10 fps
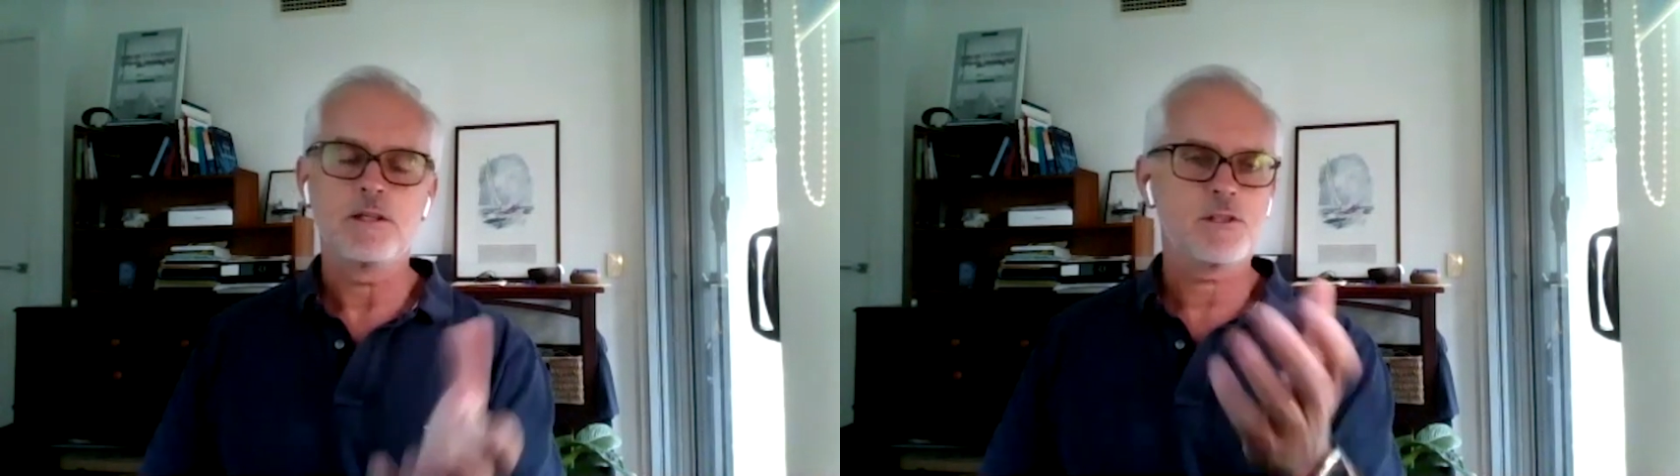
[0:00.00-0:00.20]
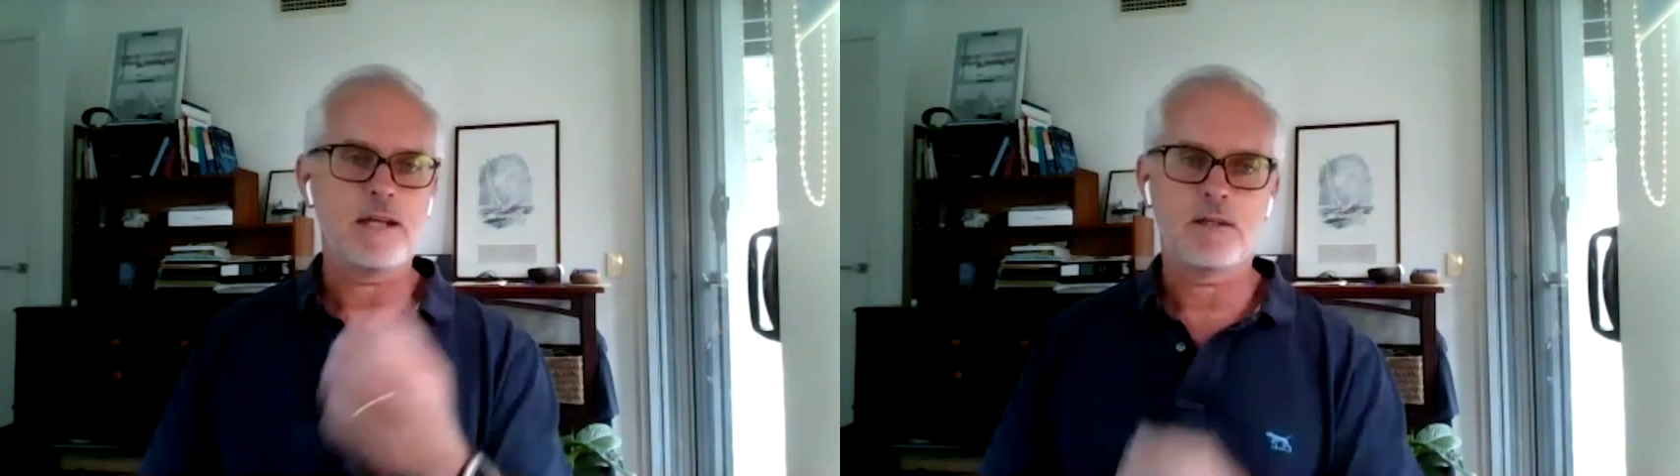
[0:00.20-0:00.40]

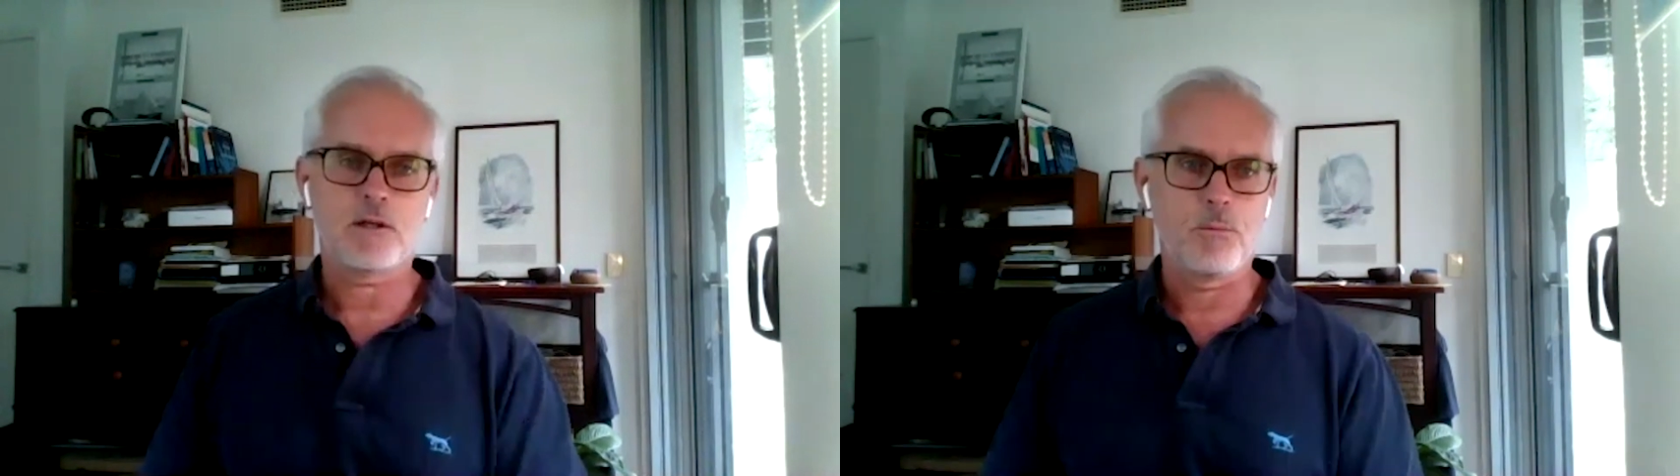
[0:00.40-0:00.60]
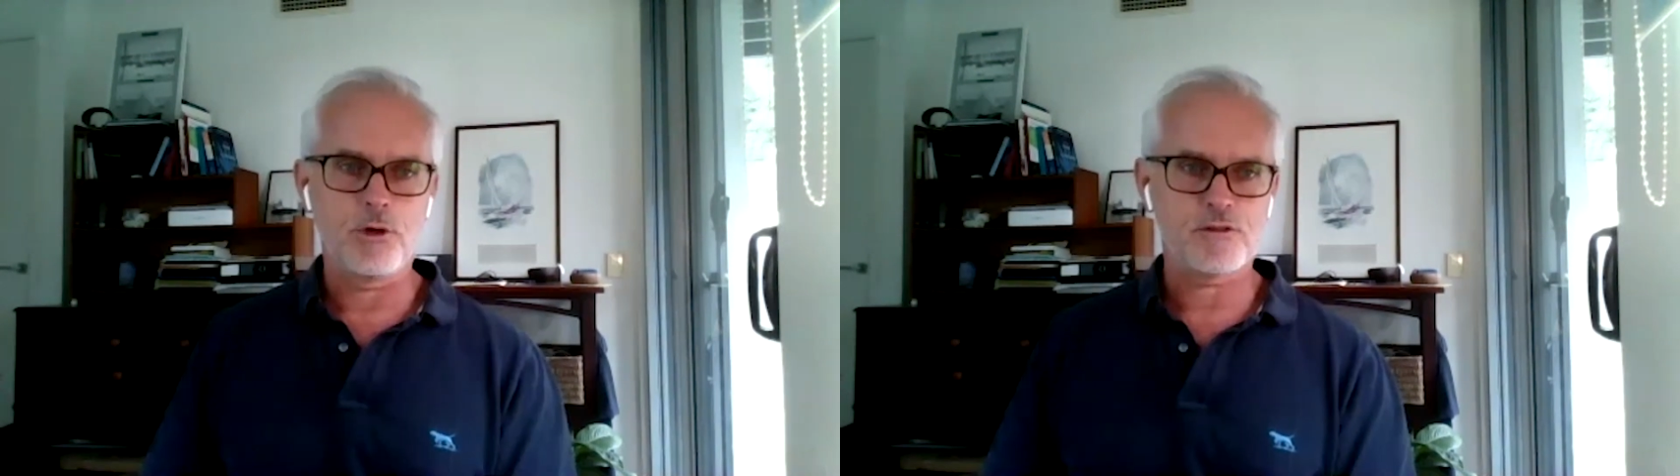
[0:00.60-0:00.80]
Take the
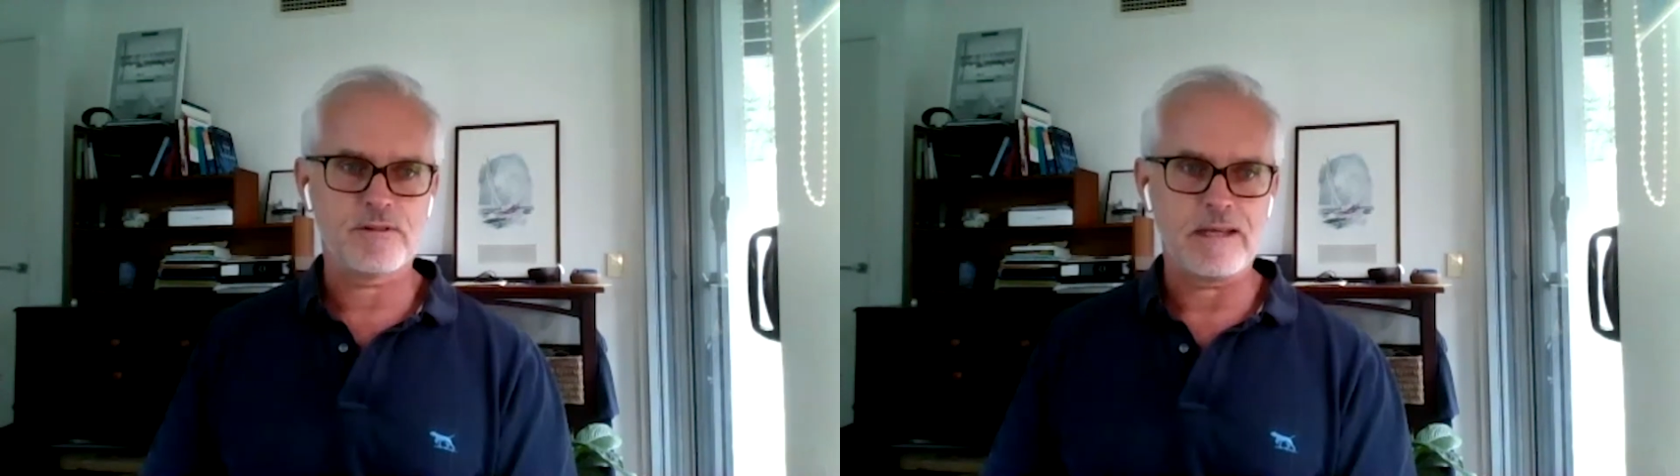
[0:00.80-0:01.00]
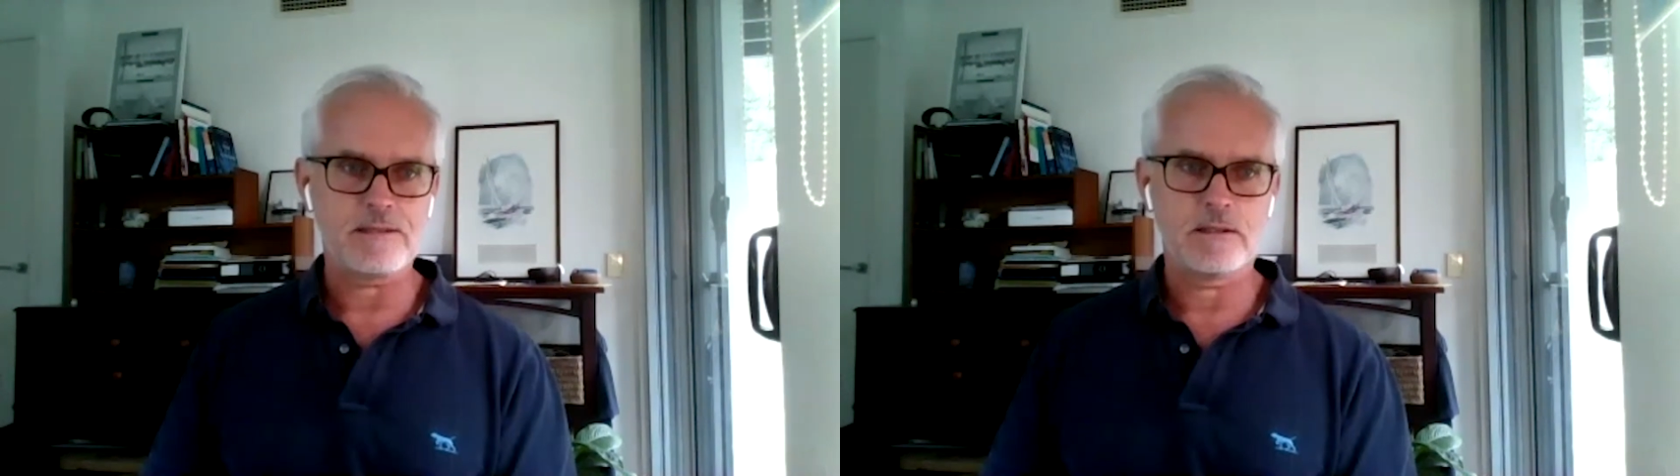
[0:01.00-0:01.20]
commercial
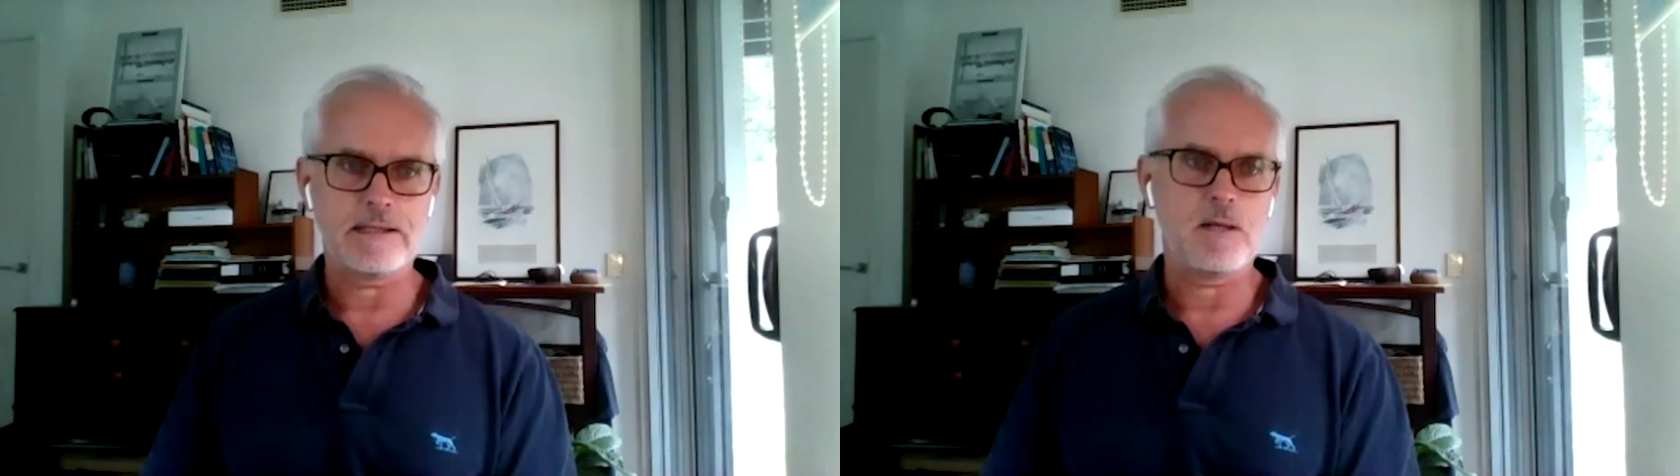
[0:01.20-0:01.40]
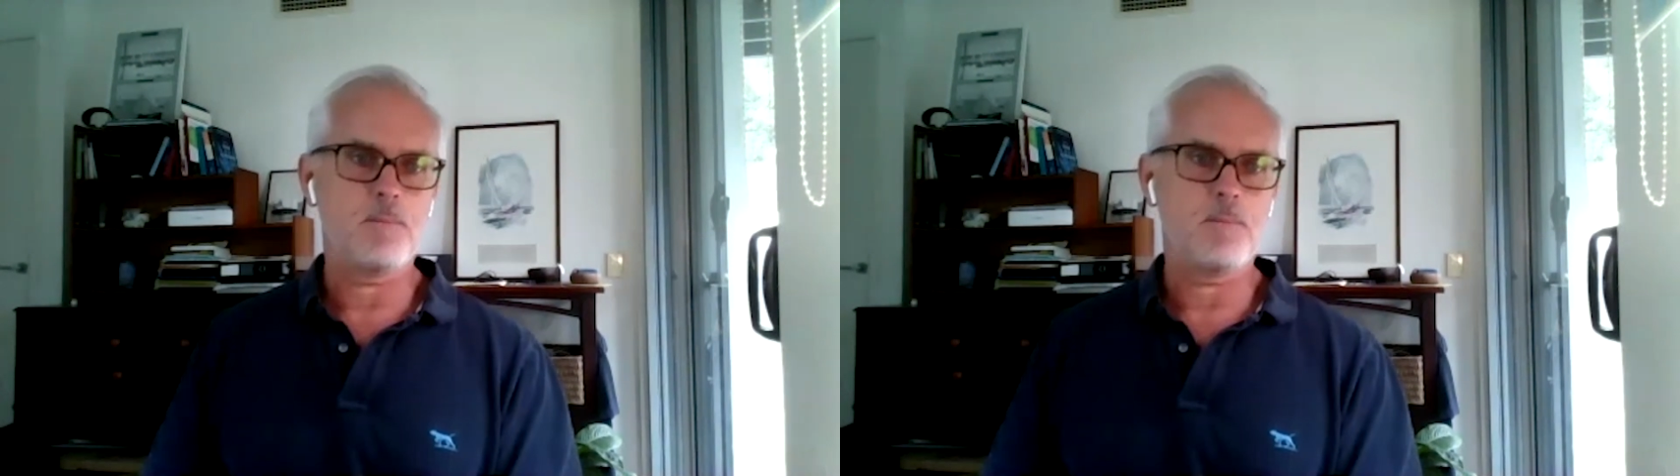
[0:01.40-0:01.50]
sector, like the